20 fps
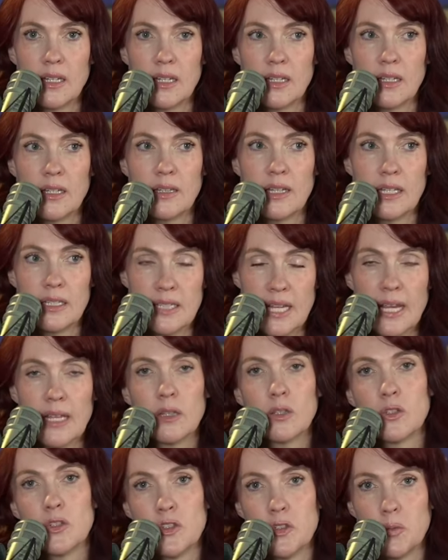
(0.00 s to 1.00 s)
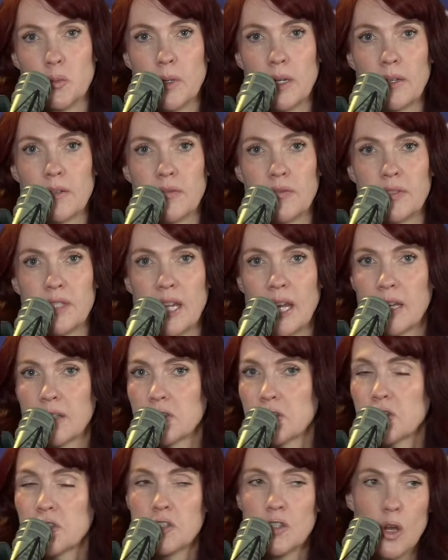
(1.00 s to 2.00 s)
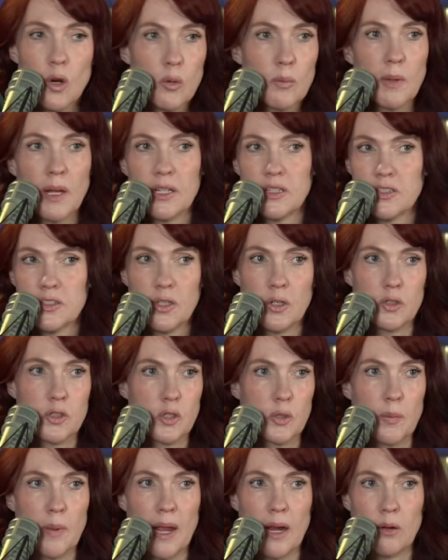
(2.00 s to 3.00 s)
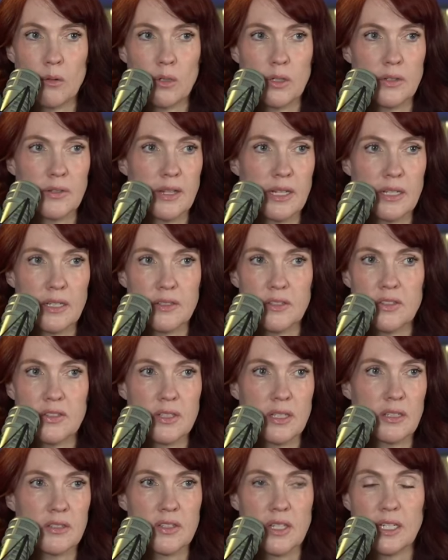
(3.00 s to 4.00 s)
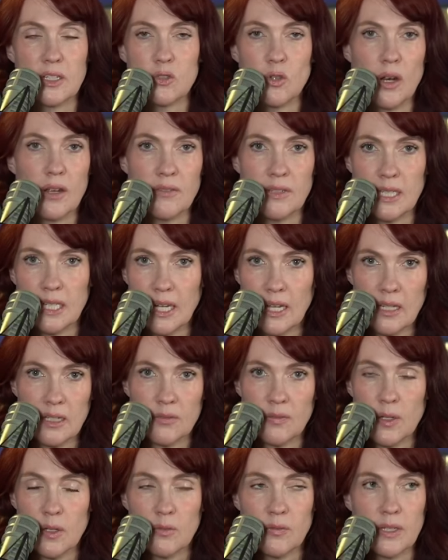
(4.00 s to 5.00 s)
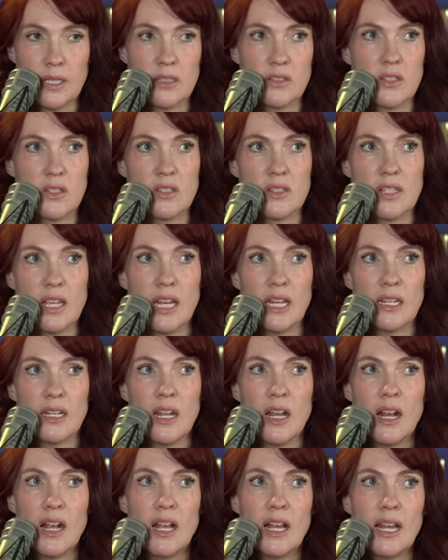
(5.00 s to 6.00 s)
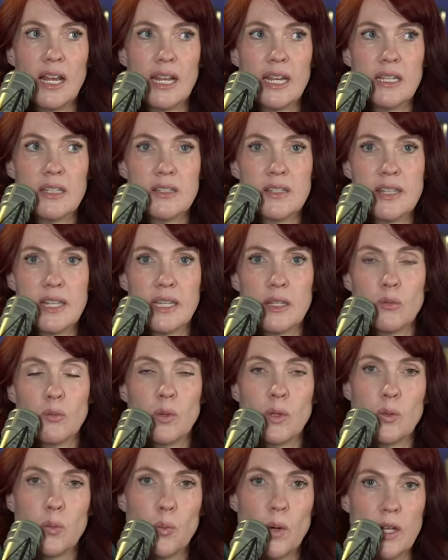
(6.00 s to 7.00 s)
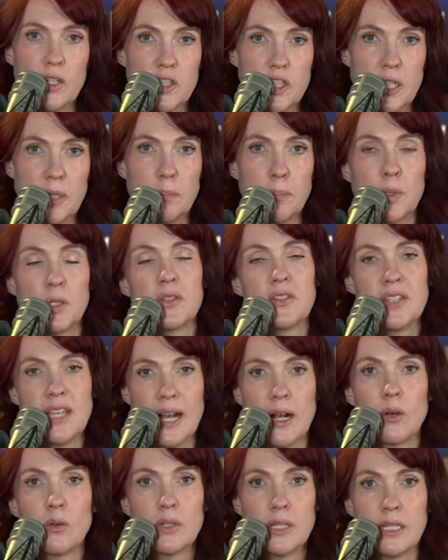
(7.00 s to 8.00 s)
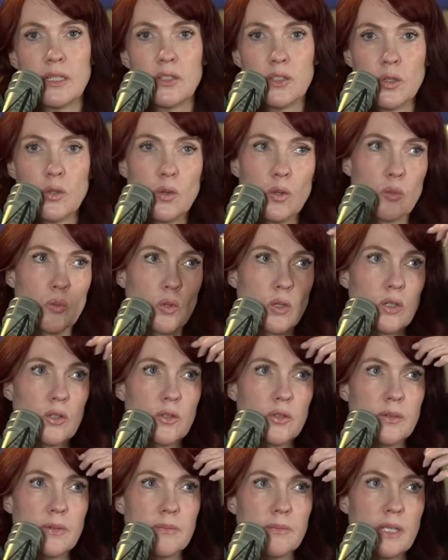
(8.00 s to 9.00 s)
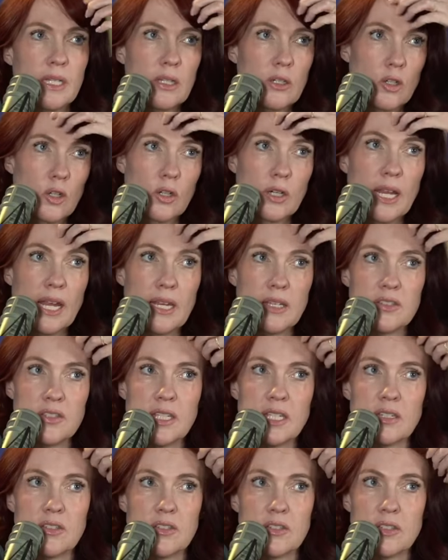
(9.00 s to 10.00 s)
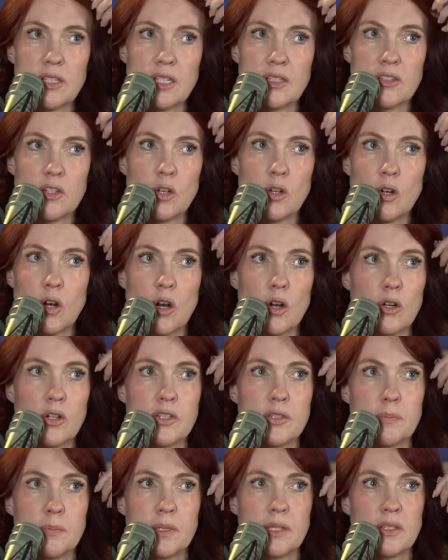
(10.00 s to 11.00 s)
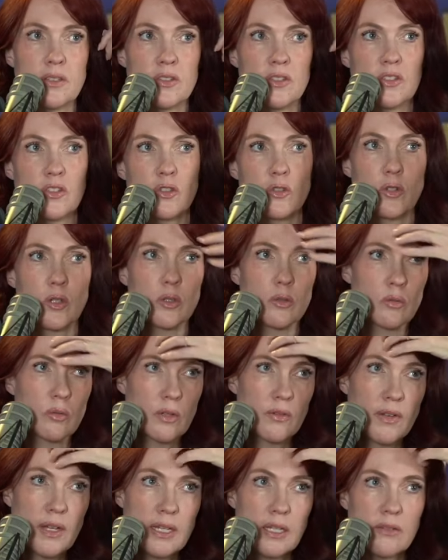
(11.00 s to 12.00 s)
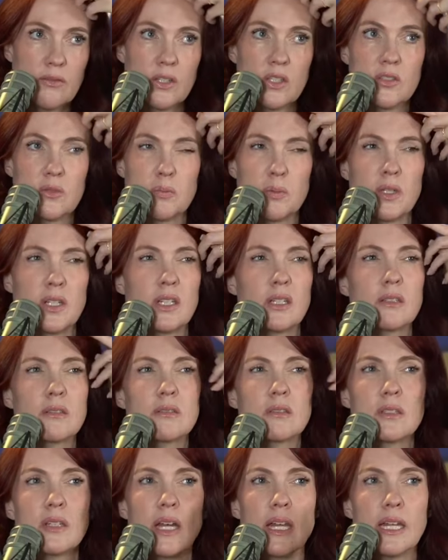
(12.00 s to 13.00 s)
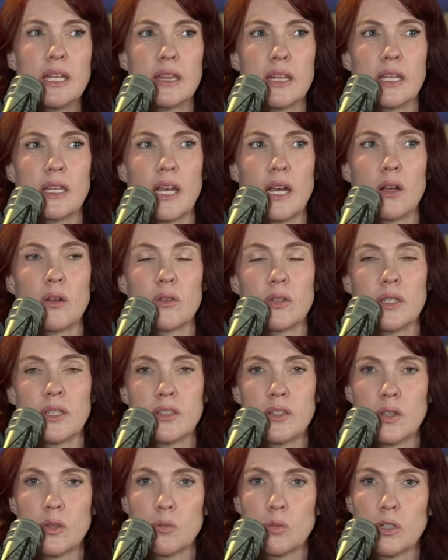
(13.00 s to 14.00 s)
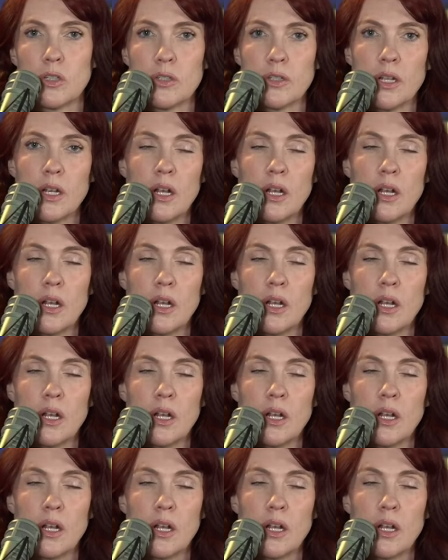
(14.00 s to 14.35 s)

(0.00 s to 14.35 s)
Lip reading: that Taylor Swift has so much social power that it's like driving NFL fans insane is that with what she puts out into the world, in her case, it's her art, but this is true of any of us putting anything out into the world.